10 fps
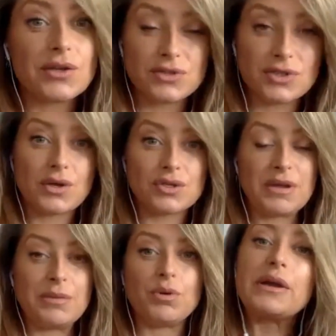to those
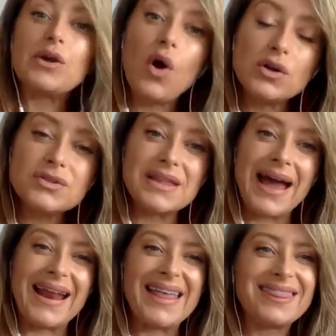people because
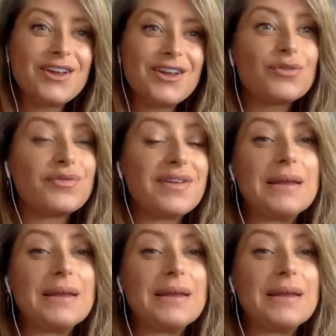that and they could feel